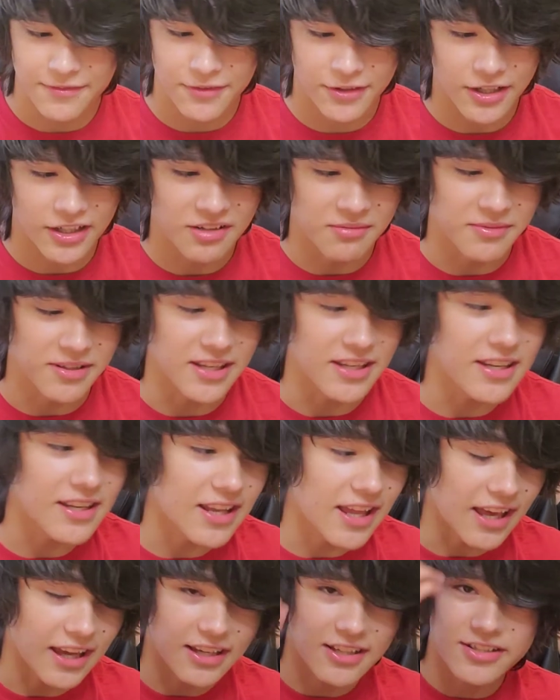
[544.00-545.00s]
got him to
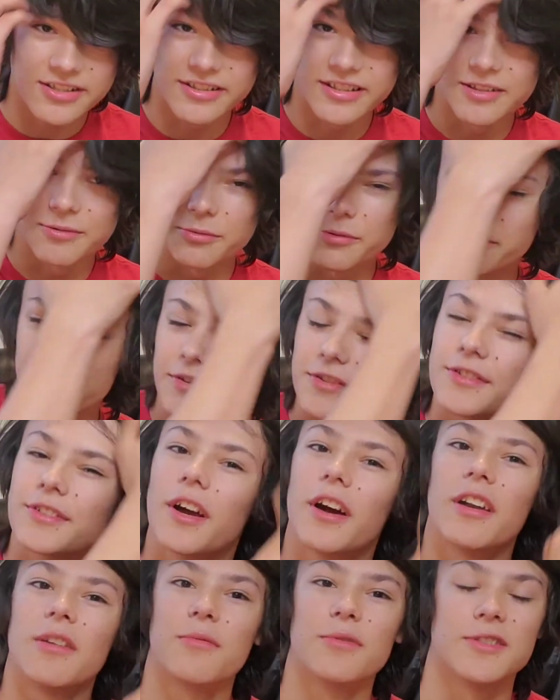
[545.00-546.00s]
eat, actually, when we first
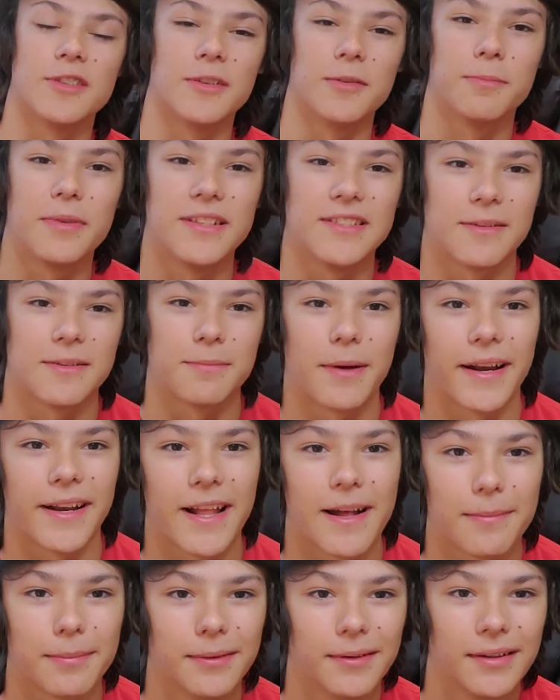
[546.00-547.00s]
got him, was a piece of
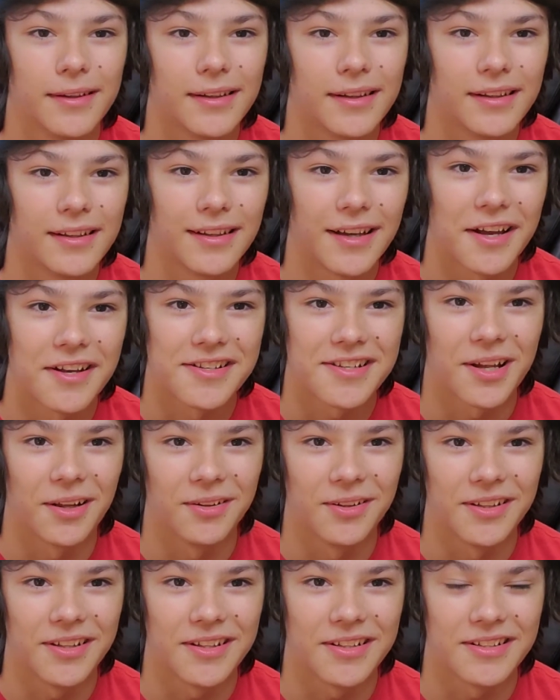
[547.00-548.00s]
pineapple. I just
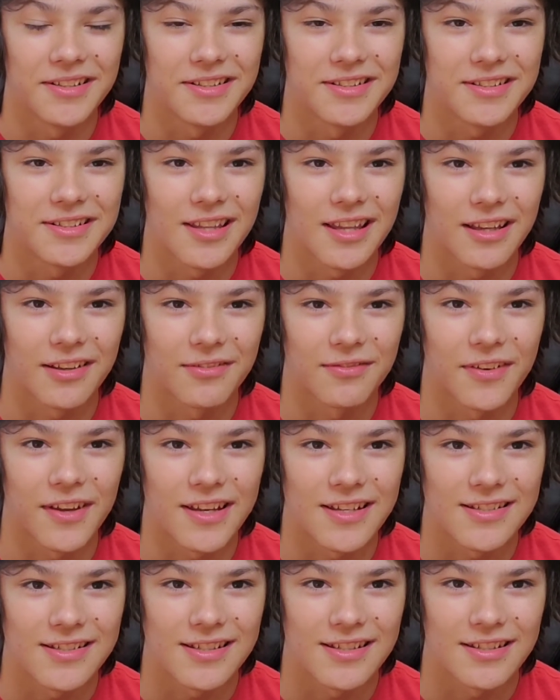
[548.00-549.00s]
held it in his, like,
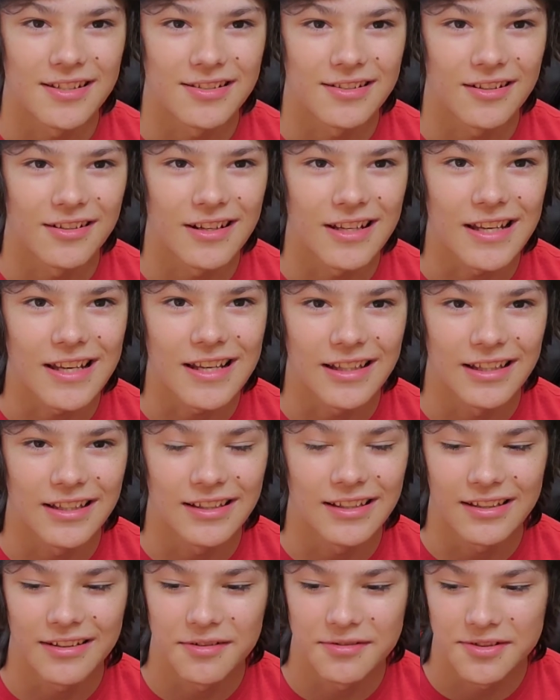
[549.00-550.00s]
face, and he started eating
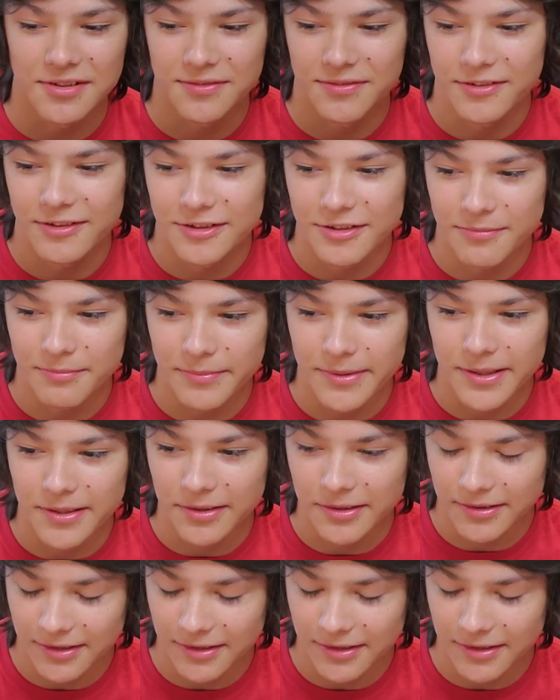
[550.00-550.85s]
it, and that was his first meal in,